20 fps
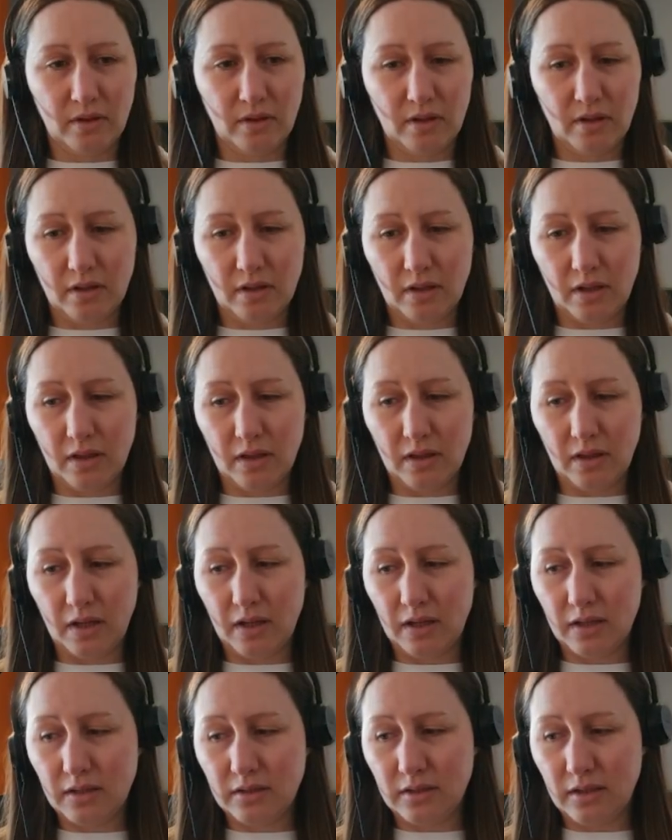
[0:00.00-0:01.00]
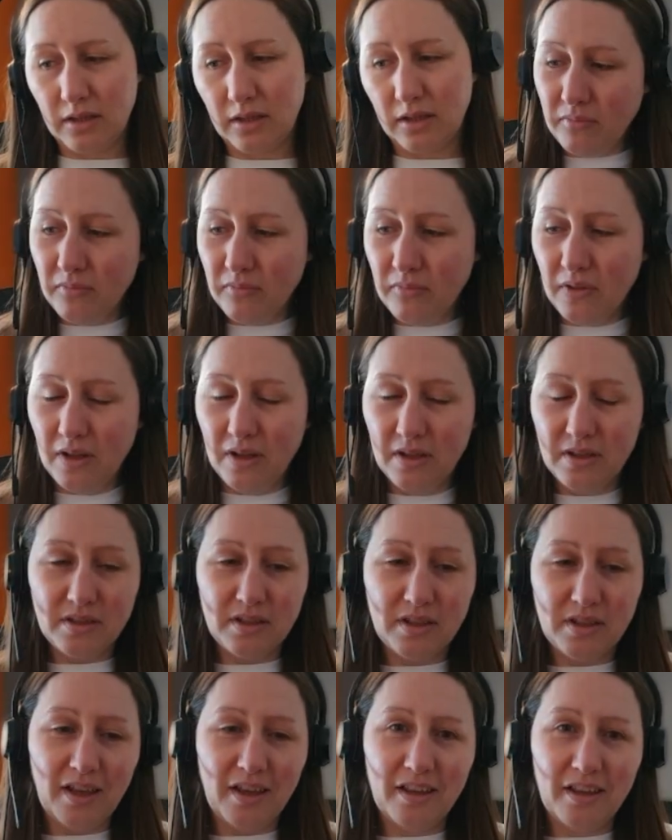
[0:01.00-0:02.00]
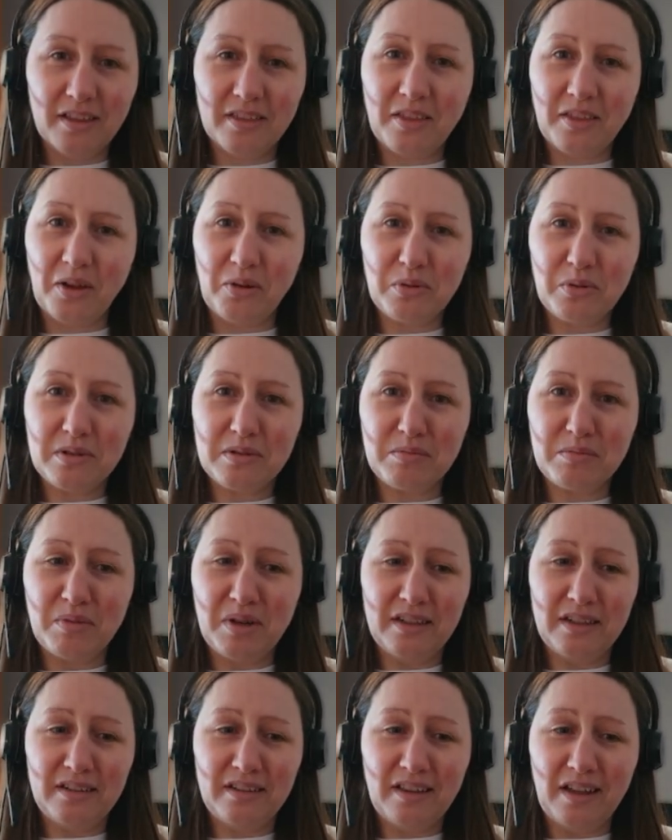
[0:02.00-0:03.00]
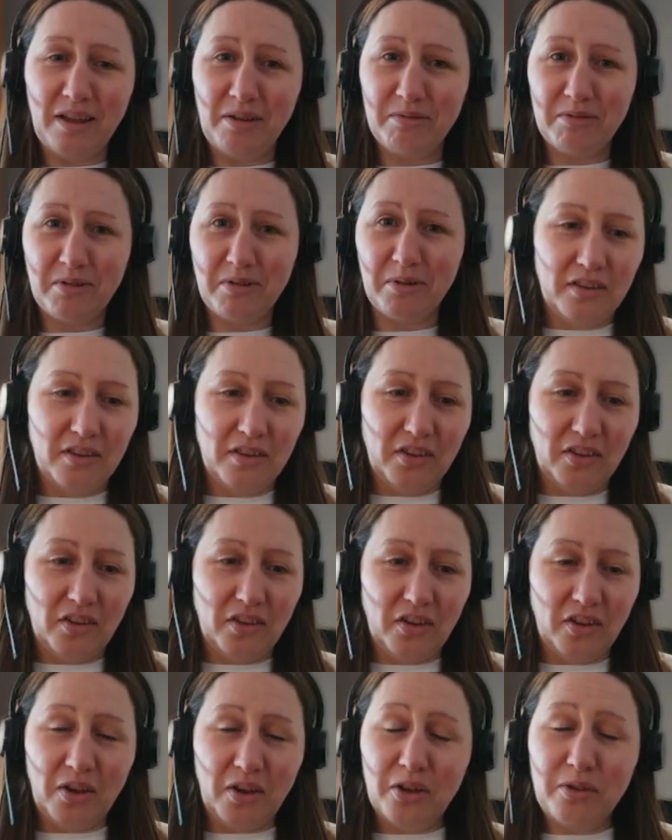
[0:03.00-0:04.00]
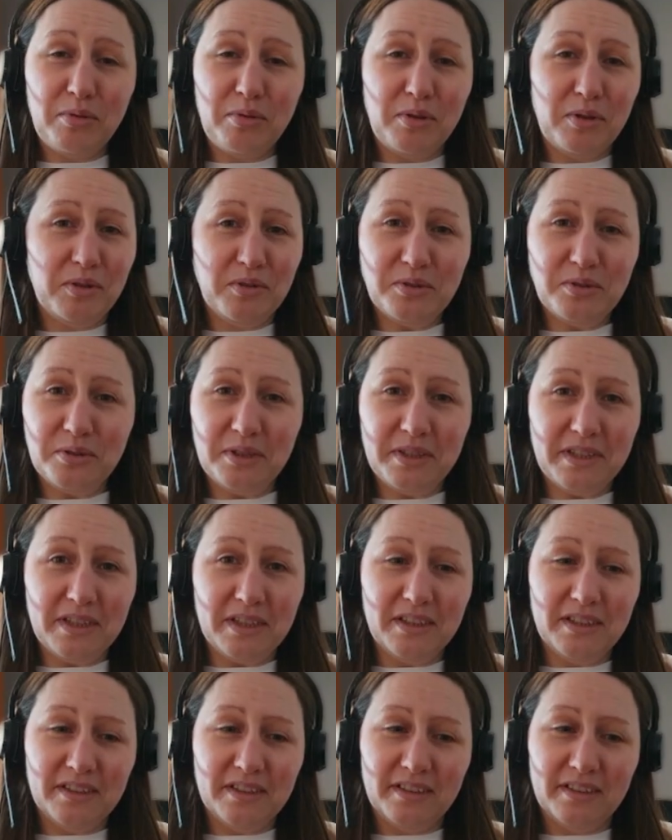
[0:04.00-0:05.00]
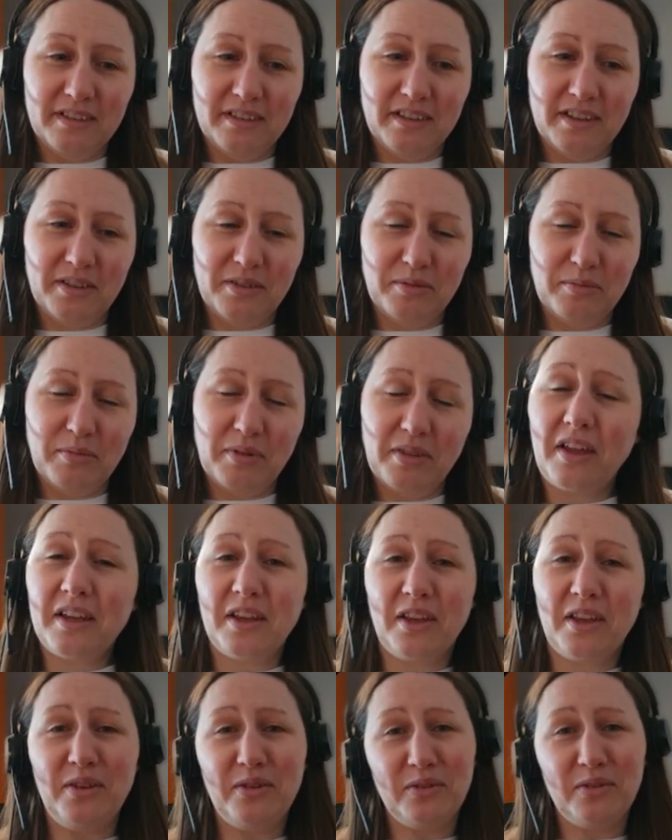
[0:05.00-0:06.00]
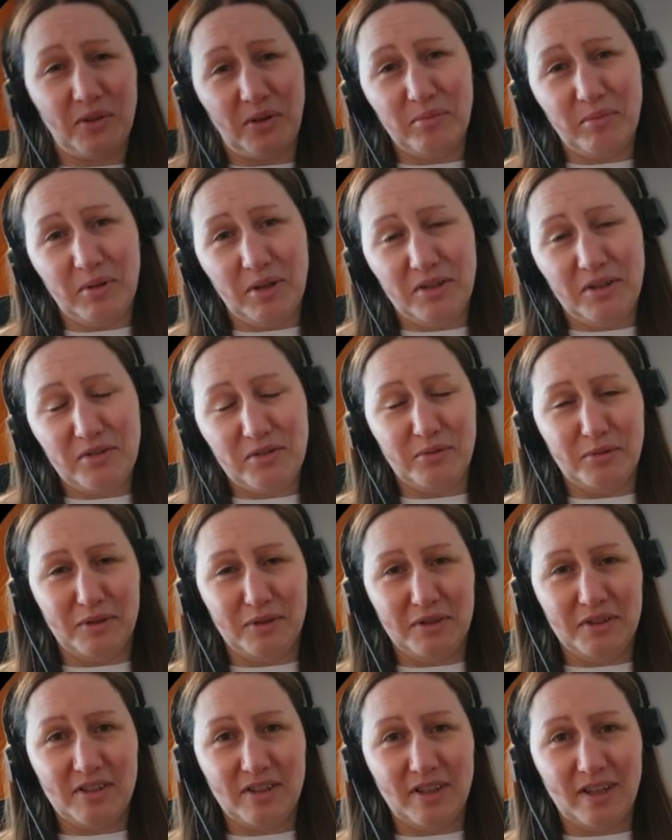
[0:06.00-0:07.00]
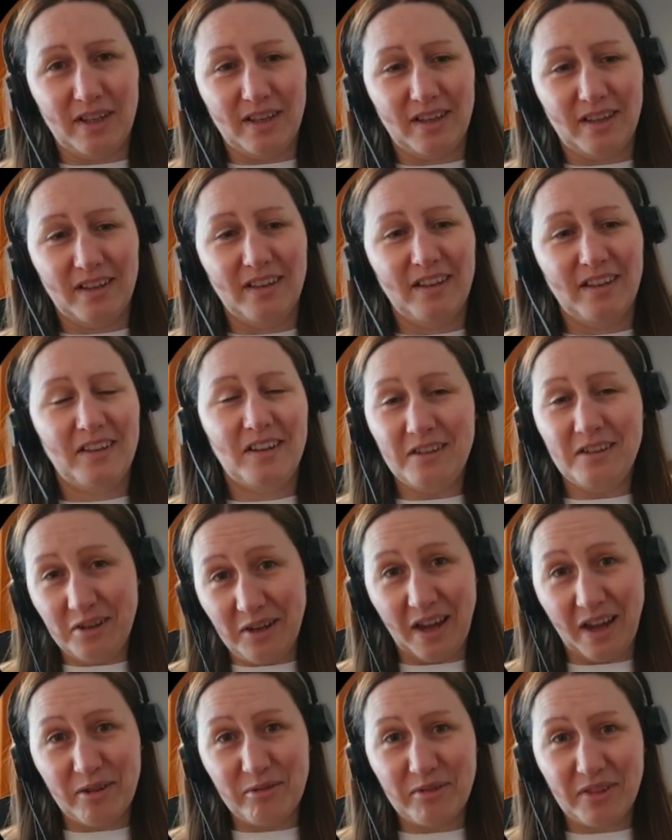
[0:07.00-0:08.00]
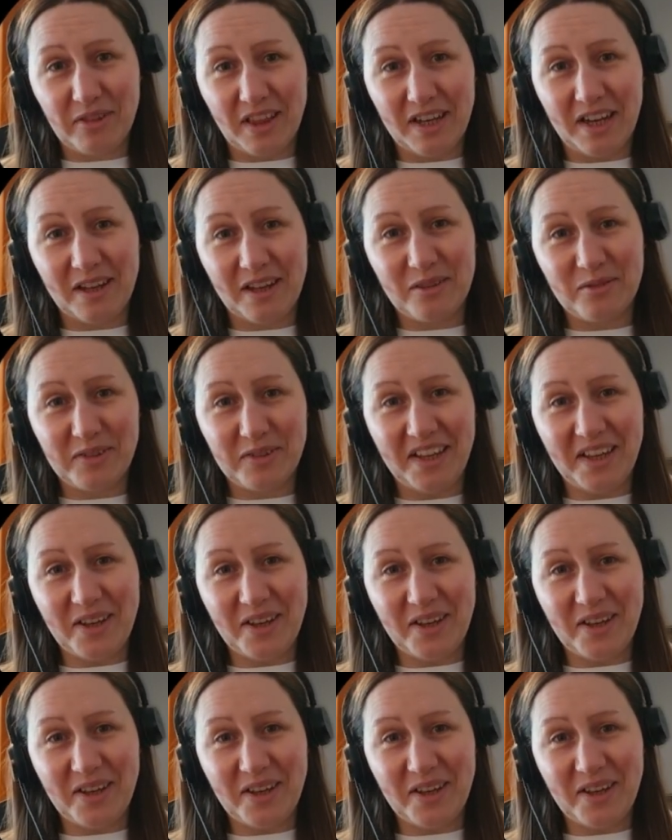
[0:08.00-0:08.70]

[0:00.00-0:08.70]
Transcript: And that is it. So yeah, that was my level. I hope you enjoyed it. Thank you so much for watching. Look out for the next video.